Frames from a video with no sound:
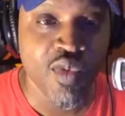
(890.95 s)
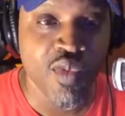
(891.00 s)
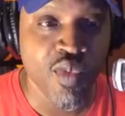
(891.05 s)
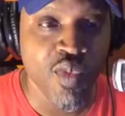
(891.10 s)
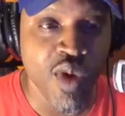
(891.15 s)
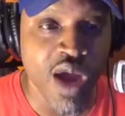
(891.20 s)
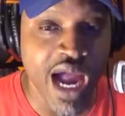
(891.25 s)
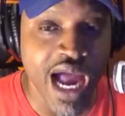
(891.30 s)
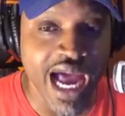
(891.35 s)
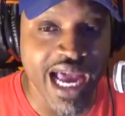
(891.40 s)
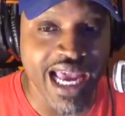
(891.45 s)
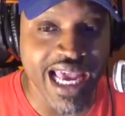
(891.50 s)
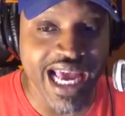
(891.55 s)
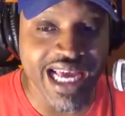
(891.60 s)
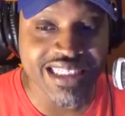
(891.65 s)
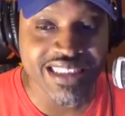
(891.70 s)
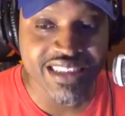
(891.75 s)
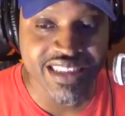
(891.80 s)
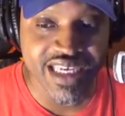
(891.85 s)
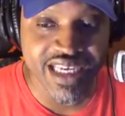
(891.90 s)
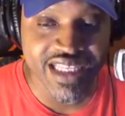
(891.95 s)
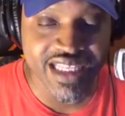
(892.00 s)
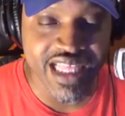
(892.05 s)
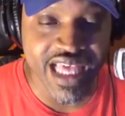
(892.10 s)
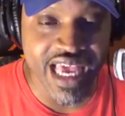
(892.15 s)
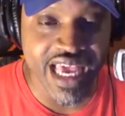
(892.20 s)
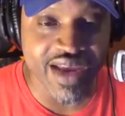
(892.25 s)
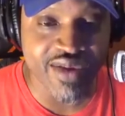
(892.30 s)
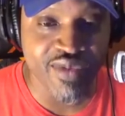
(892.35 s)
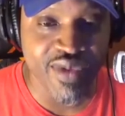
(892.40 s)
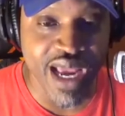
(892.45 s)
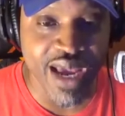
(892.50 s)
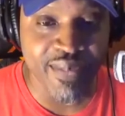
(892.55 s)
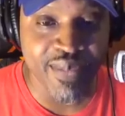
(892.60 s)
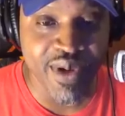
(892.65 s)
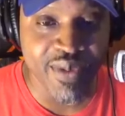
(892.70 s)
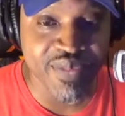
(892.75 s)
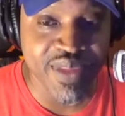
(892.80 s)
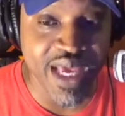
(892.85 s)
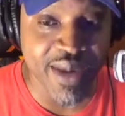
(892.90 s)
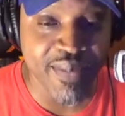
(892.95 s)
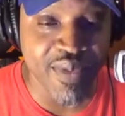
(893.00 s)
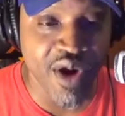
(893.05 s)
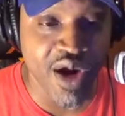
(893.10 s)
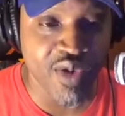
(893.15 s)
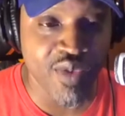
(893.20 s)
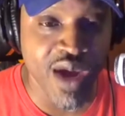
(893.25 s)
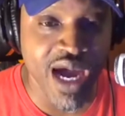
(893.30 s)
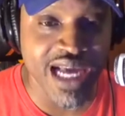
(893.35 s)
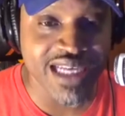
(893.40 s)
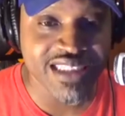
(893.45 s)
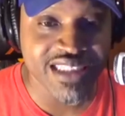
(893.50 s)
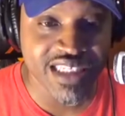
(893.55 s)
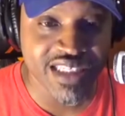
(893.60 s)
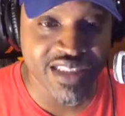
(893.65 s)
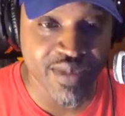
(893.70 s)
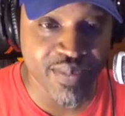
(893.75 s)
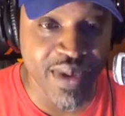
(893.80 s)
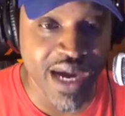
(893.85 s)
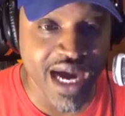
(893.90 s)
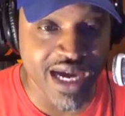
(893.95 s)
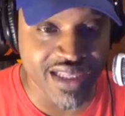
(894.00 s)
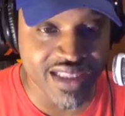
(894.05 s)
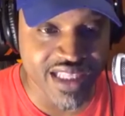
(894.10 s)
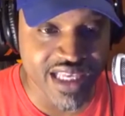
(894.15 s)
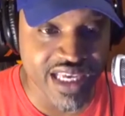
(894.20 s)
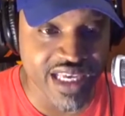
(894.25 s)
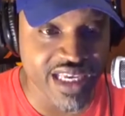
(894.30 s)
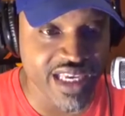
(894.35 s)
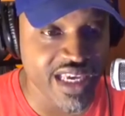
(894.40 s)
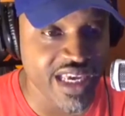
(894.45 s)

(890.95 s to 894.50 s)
why I said that, wrap up that part, why I said the Pac thing,